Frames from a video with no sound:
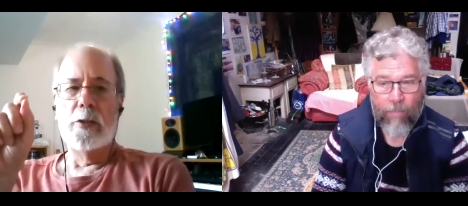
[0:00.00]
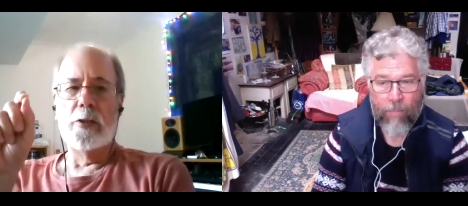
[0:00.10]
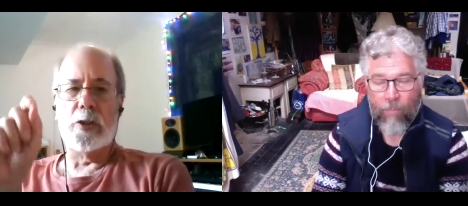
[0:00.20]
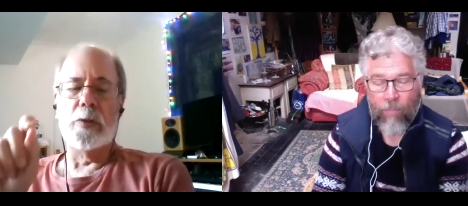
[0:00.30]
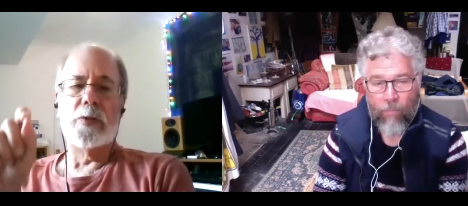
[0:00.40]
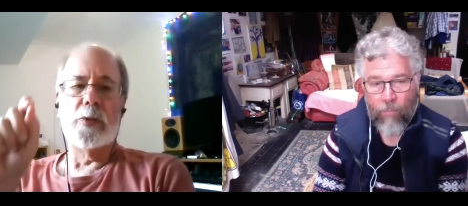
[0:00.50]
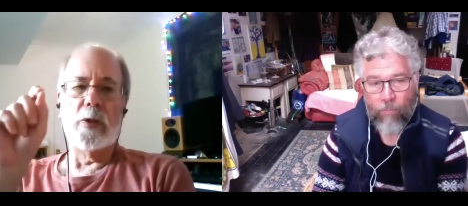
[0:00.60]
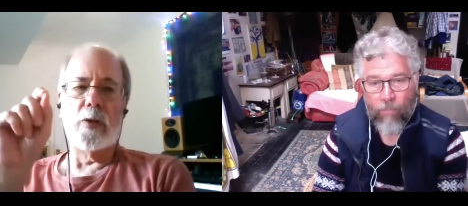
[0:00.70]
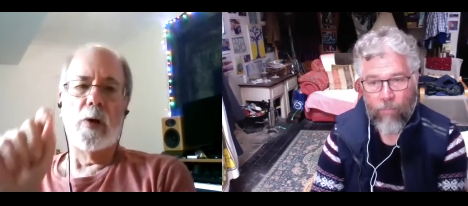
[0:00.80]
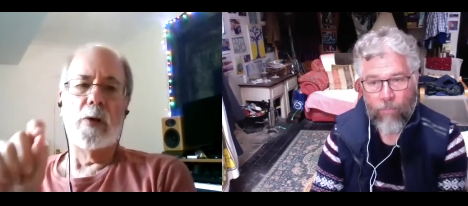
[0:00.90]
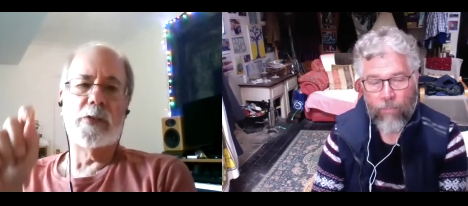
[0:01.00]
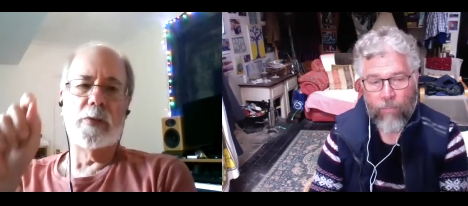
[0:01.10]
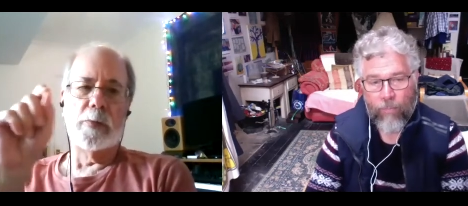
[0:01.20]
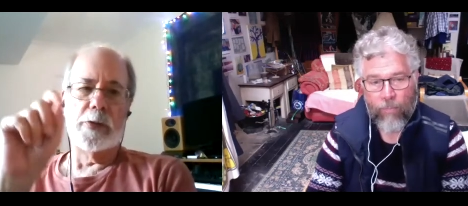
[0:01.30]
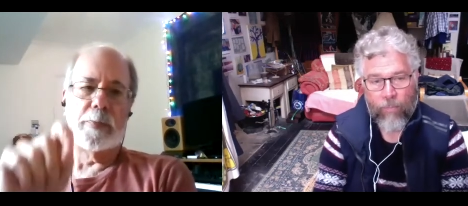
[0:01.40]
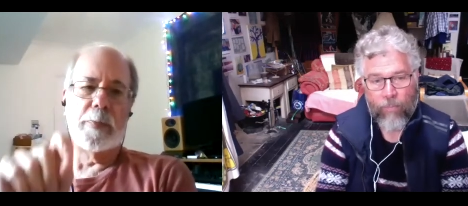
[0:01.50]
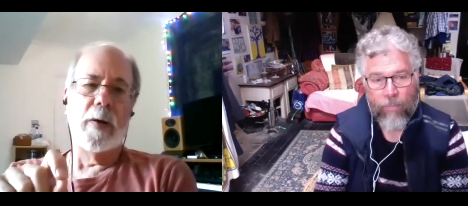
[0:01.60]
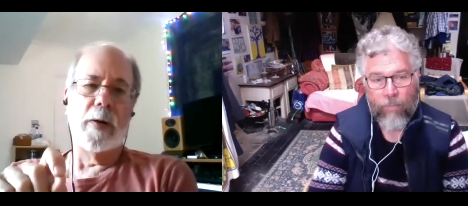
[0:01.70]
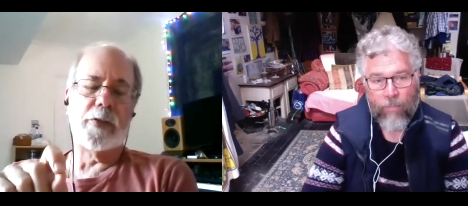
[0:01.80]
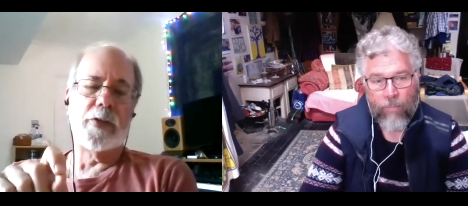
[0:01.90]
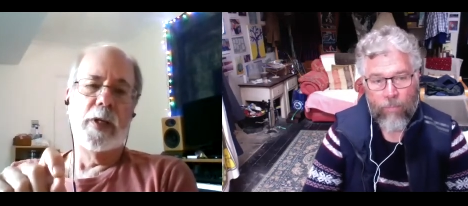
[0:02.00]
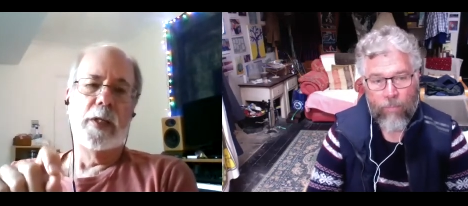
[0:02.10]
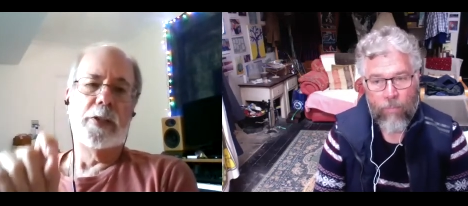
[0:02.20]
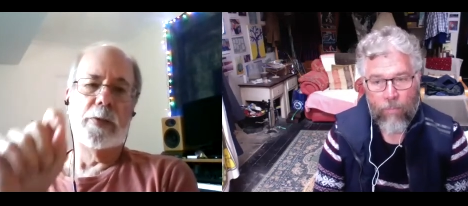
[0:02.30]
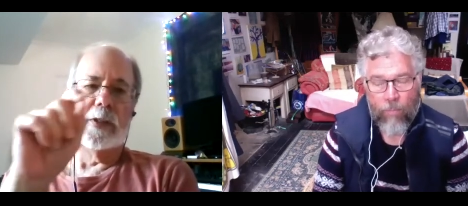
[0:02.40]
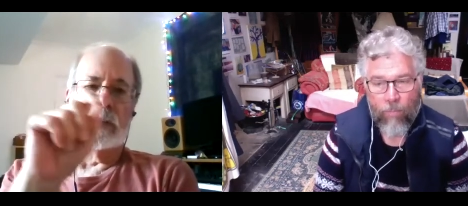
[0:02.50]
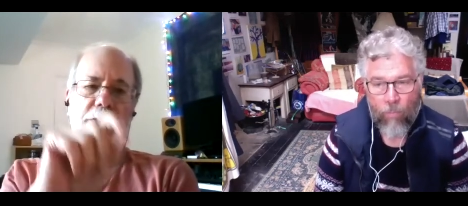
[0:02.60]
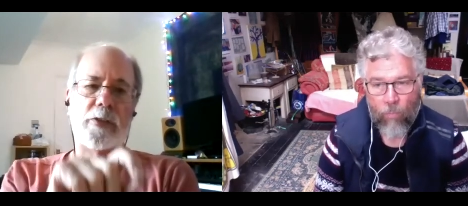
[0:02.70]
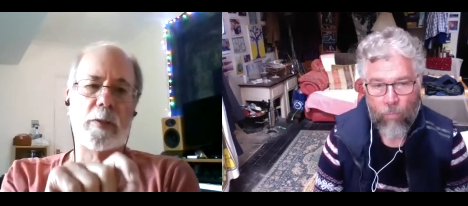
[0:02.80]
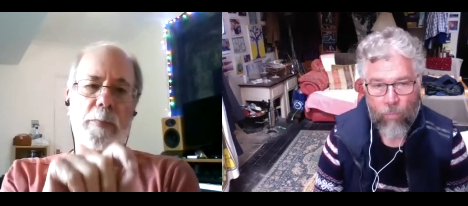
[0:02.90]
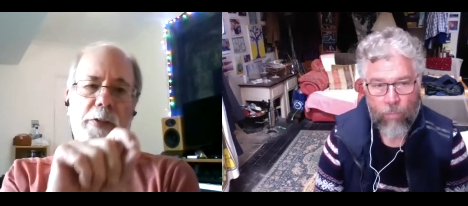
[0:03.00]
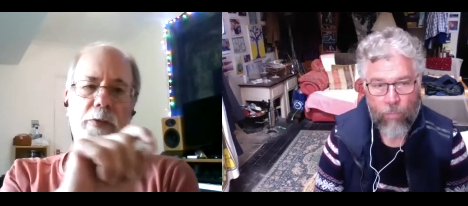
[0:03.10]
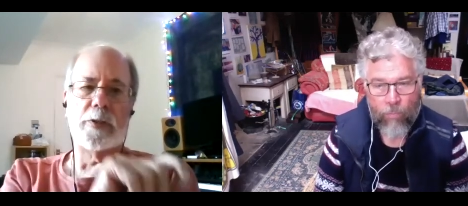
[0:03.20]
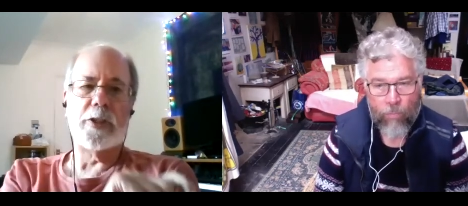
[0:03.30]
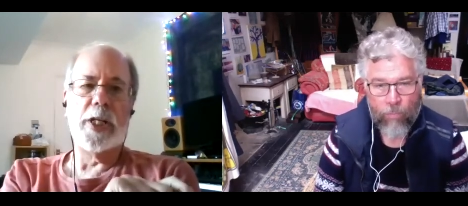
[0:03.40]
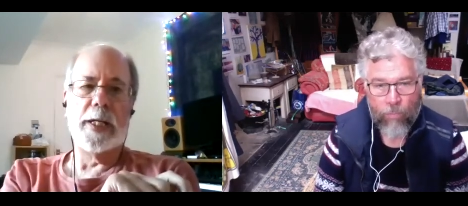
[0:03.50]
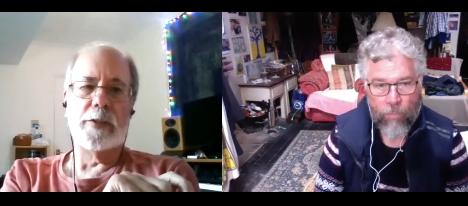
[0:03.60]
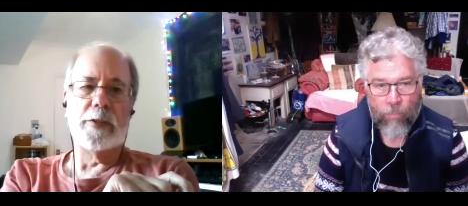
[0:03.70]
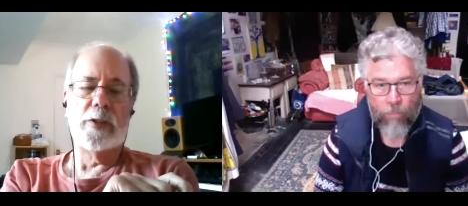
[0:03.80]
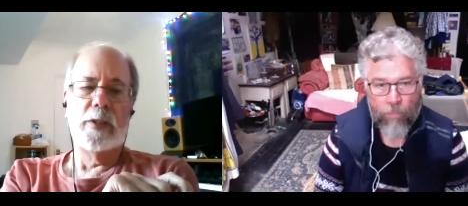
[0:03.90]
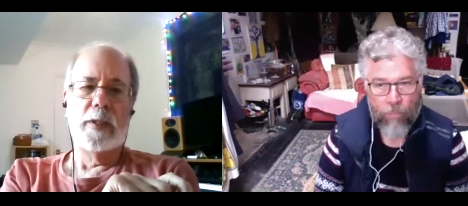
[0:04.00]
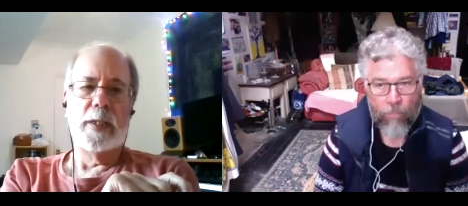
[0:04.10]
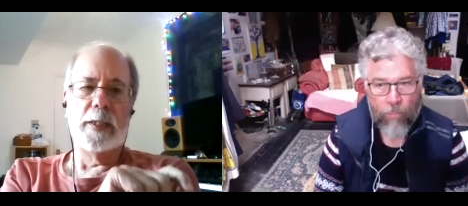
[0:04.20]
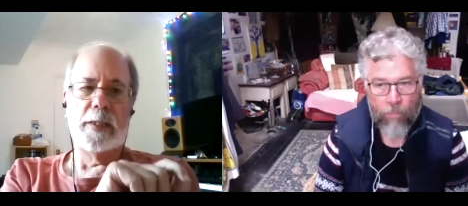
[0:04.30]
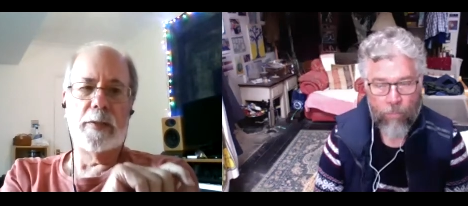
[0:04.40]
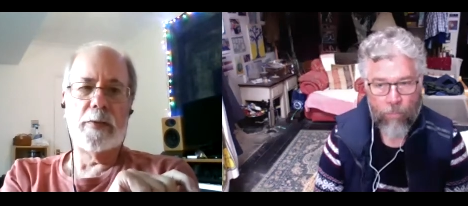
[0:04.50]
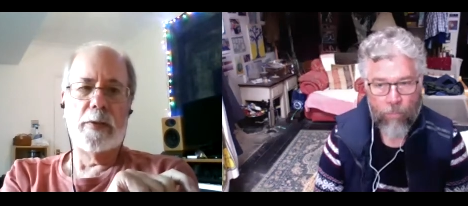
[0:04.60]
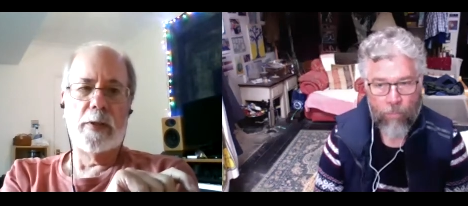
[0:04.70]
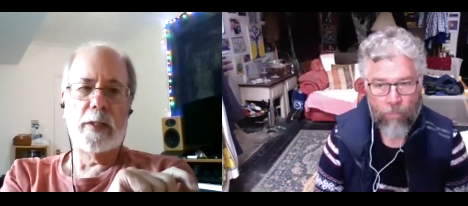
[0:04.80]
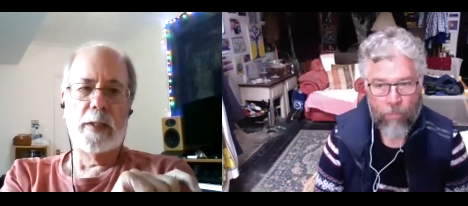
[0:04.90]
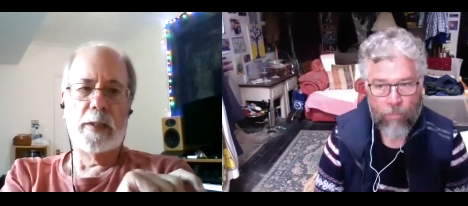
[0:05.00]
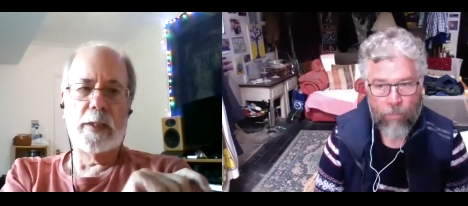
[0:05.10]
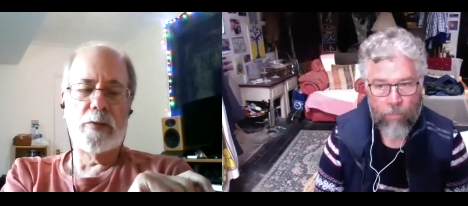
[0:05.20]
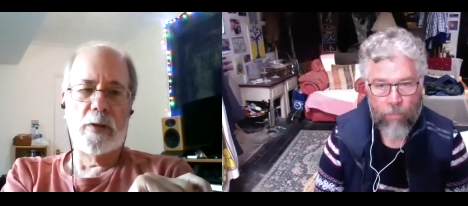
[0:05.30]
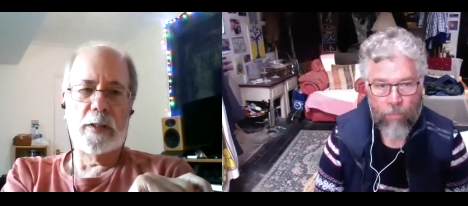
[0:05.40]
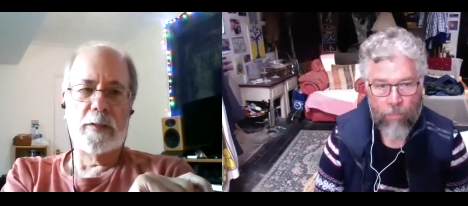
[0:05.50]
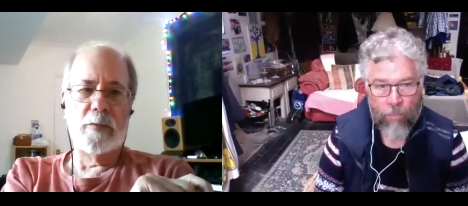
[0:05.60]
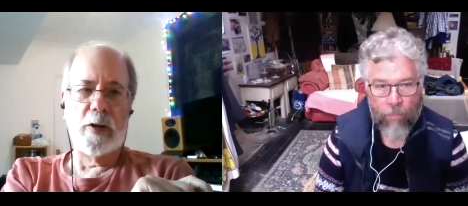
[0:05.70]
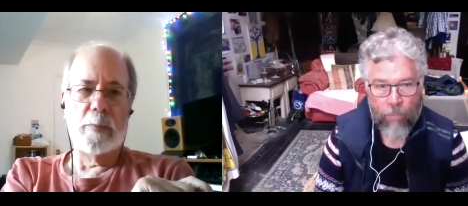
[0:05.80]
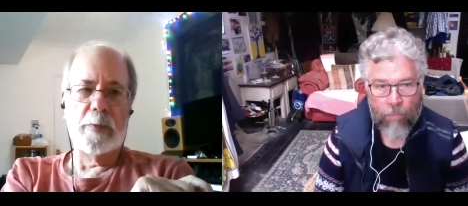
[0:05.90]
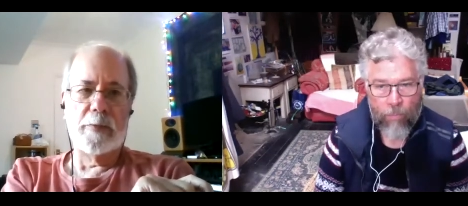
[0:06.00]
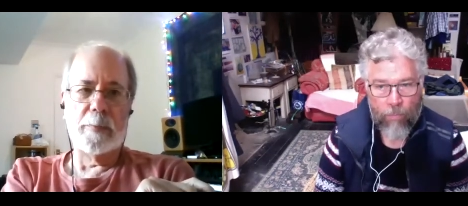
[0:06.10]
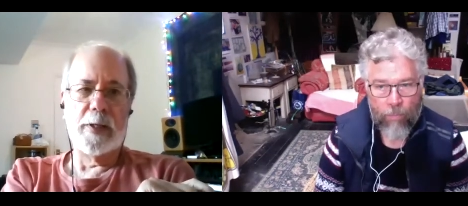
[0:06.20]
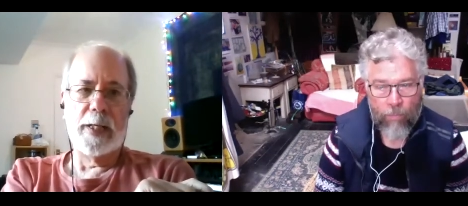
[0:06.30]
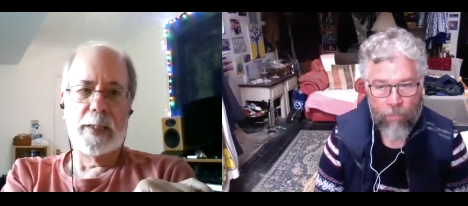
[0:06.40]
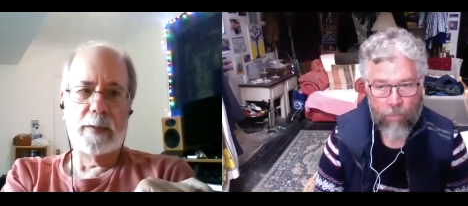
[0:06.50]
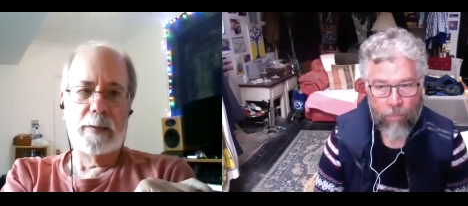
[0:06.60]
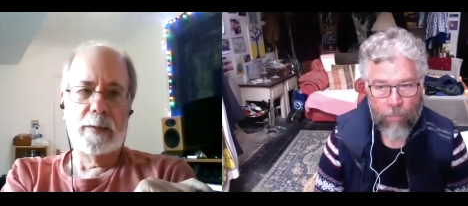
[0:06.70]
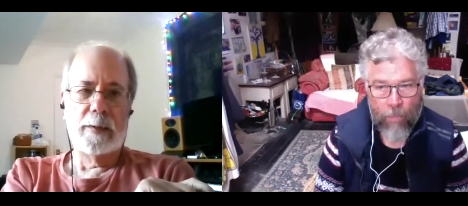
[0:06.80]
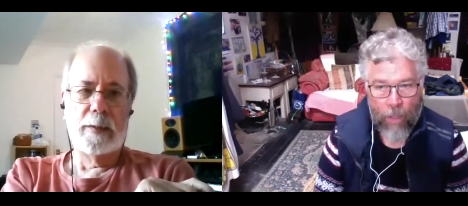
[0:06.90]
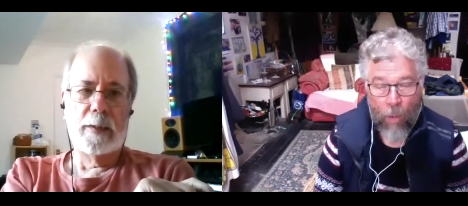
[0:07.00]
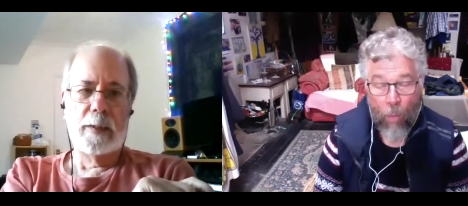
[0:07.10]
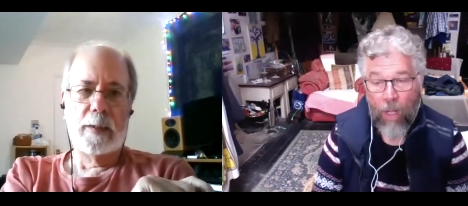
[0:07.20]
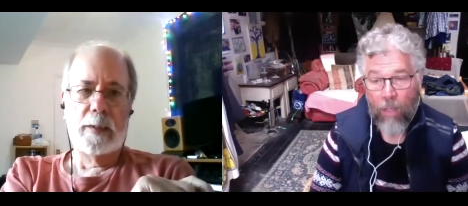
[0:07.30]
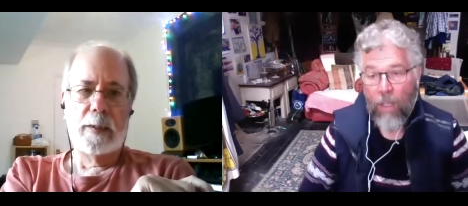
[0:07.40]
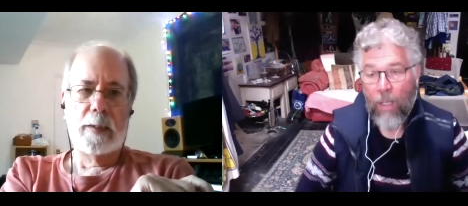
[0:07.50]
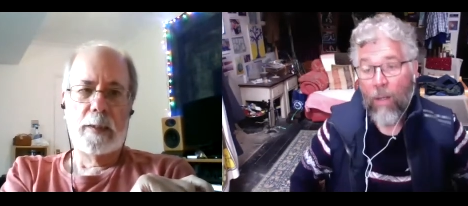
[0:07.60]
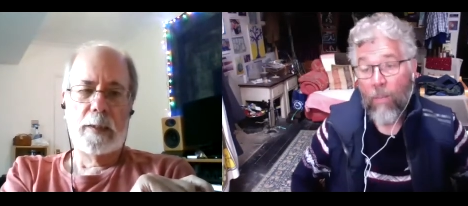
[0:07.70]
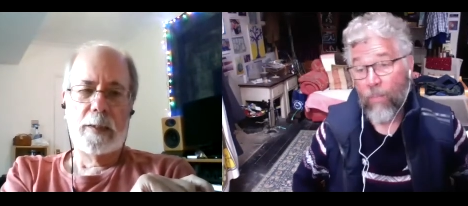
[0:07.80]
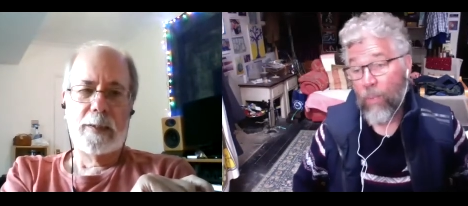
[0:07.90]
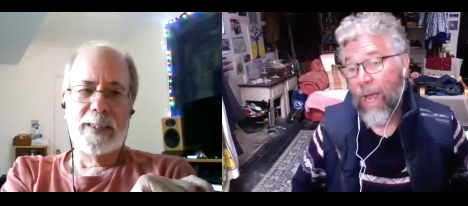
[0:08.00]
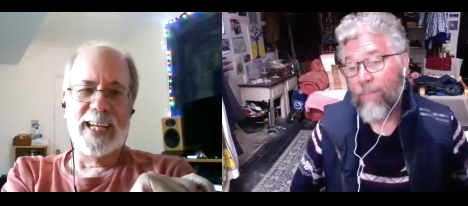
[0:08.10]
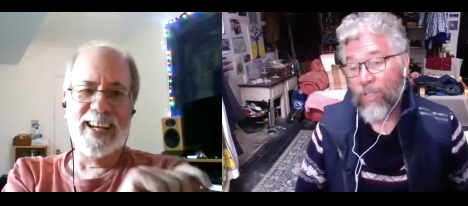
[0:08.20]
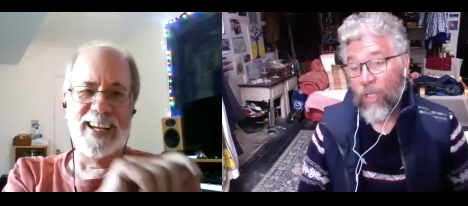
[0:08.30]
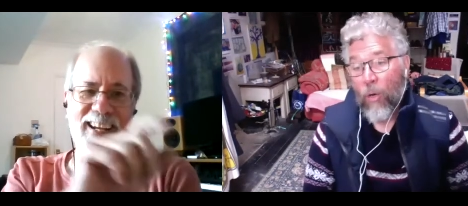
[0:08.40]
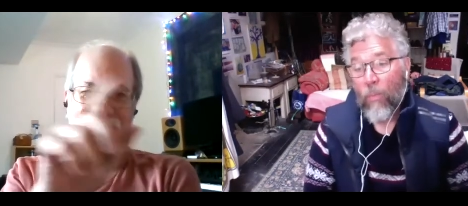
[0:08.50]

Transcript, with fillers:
Speaker 1: due to a causal response to a disturbance or change in the etheric and electronic environment of the planet. Well, perhaps so,